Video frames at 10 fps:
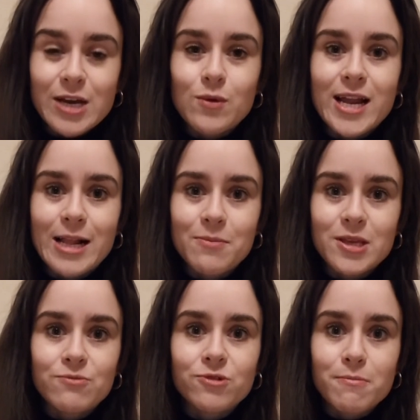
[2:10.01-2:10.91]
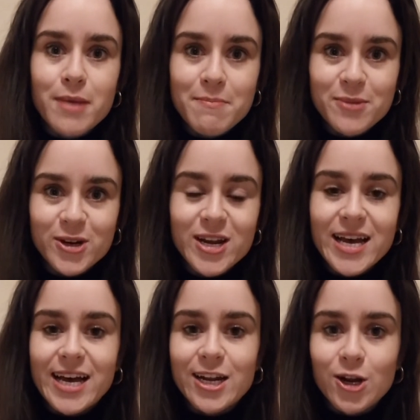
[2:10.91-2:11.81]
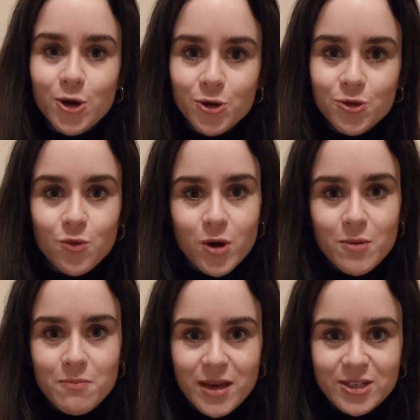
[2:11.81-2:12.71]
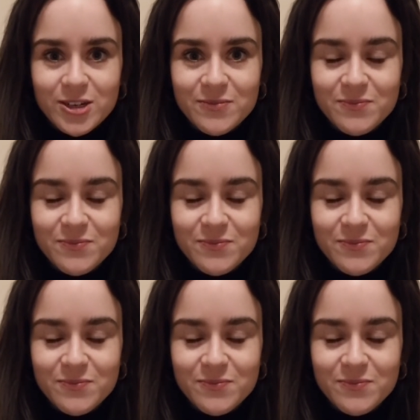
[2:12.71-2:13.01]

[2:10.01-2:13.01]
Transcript: that will help them remember and learn the word better.